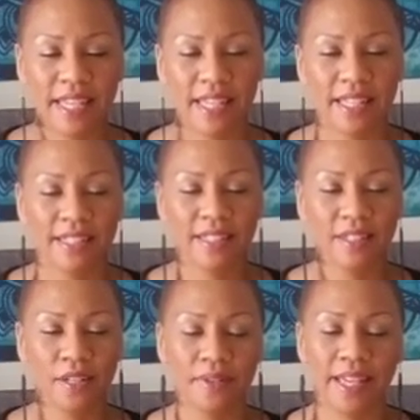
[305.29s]
it
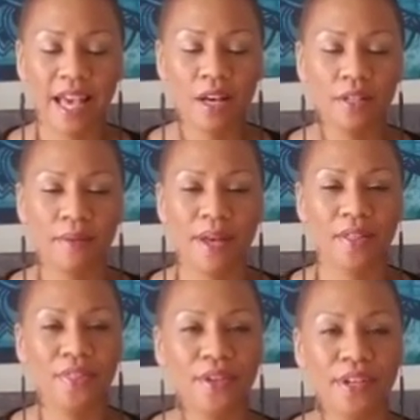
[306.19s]
going out
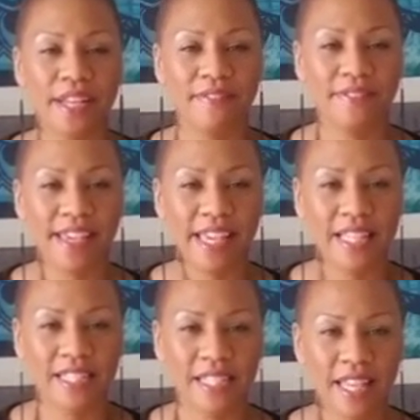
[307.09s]
about 30
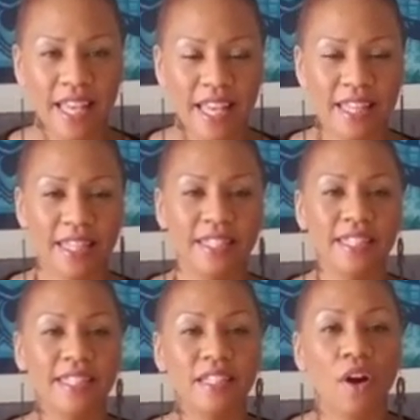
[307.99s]
feet. And this
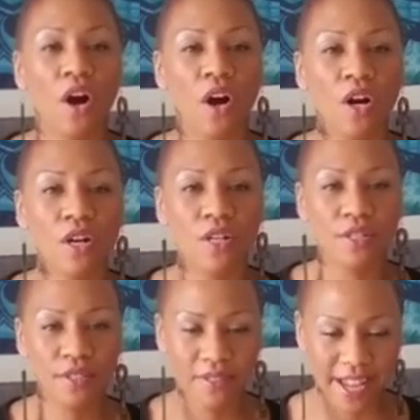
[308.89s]
is in all
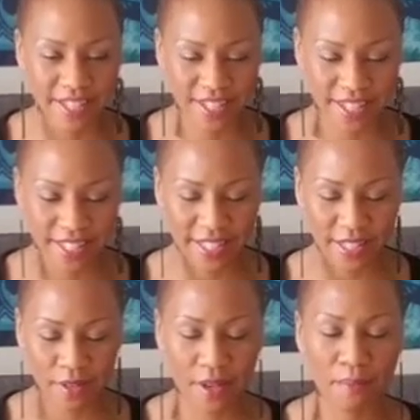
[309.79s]
directions,
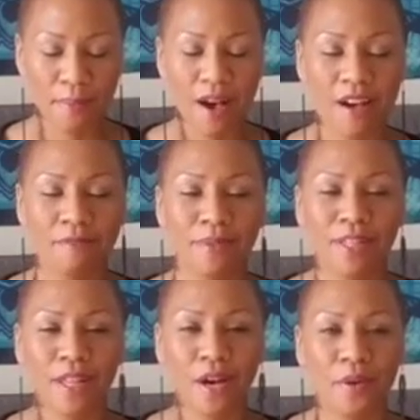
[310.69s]
so above,
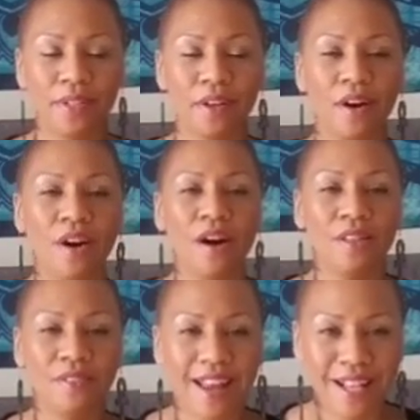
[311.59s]
below, and
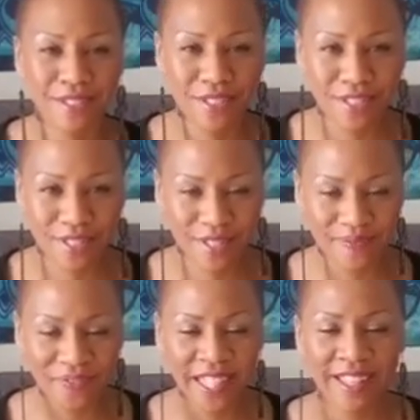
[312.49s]
all around you.
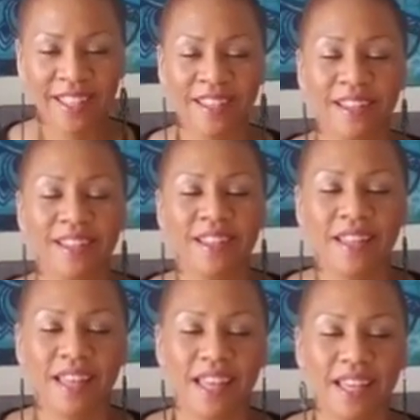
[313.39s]

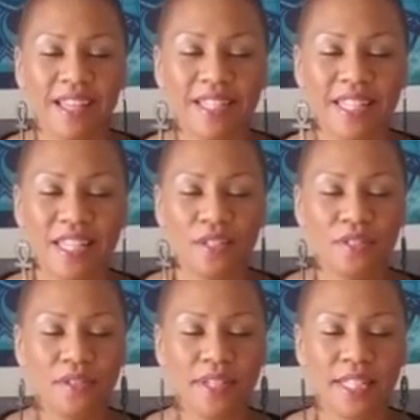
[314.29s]
And continue
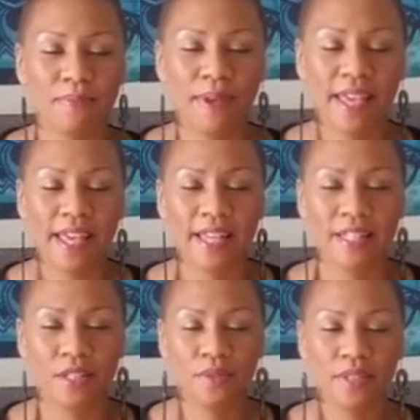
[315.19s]
to
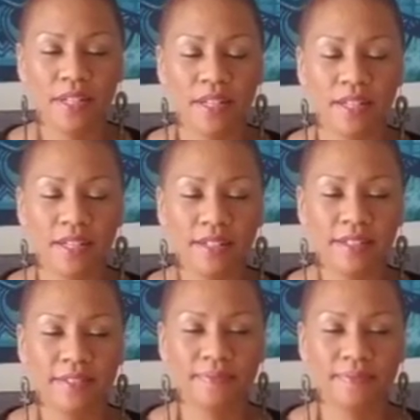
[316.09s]
expand to a